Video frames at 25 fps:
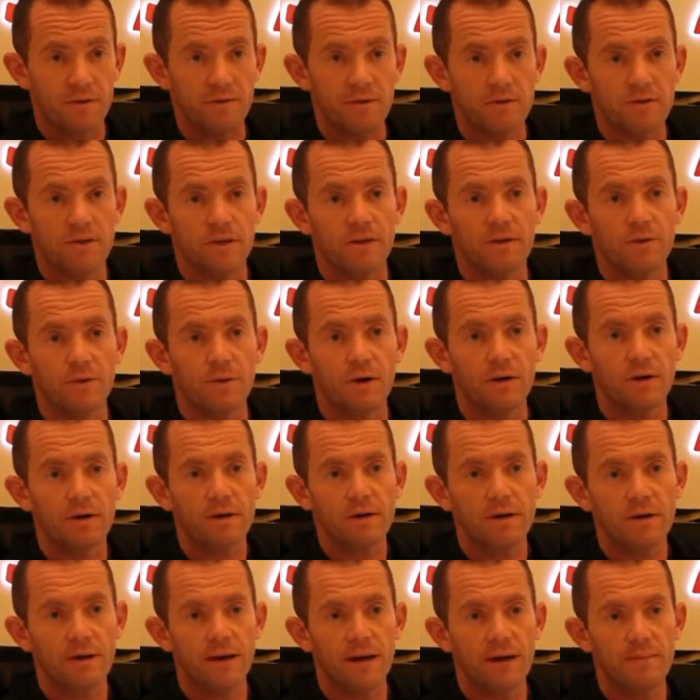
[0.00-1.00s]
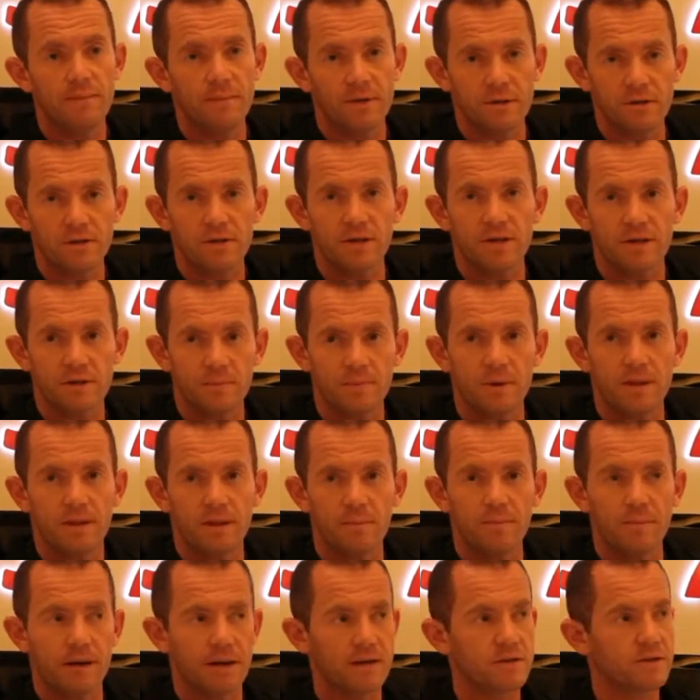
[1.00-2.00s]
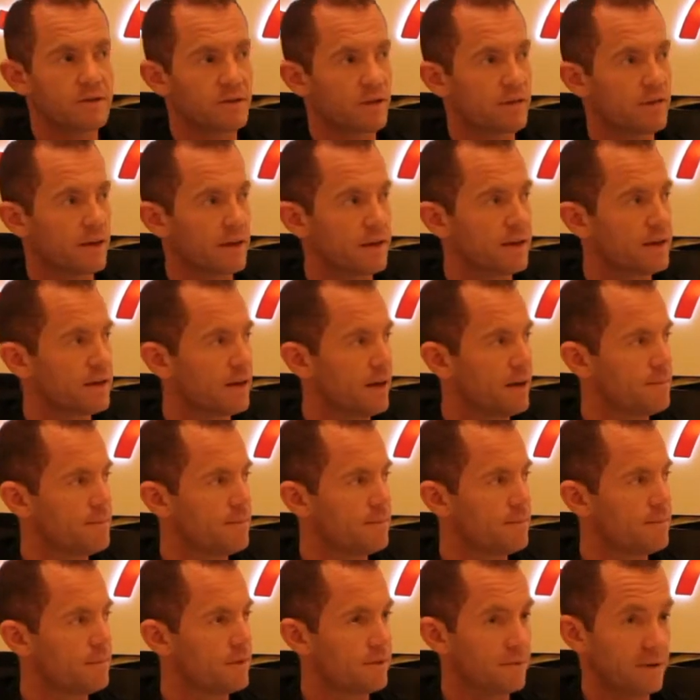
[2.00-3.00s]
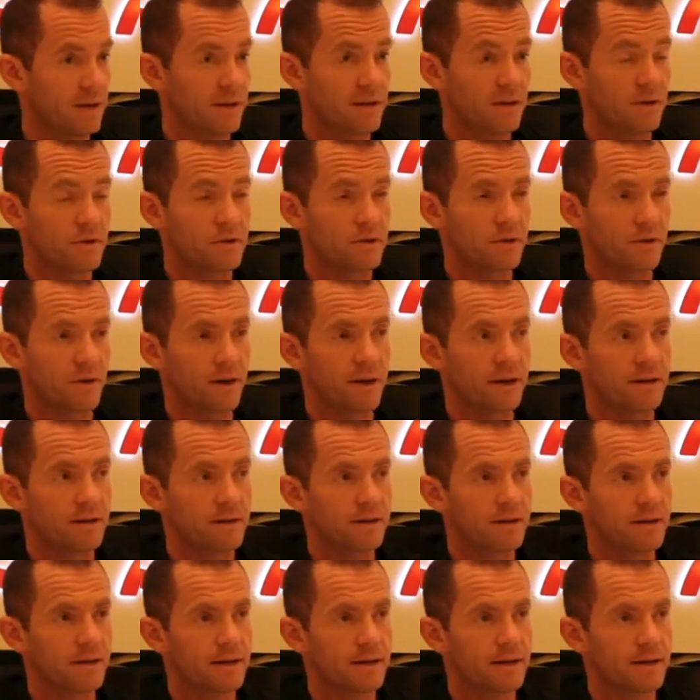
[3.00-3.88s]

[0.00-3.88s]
every single one. This year's been the best. I think the venue's great.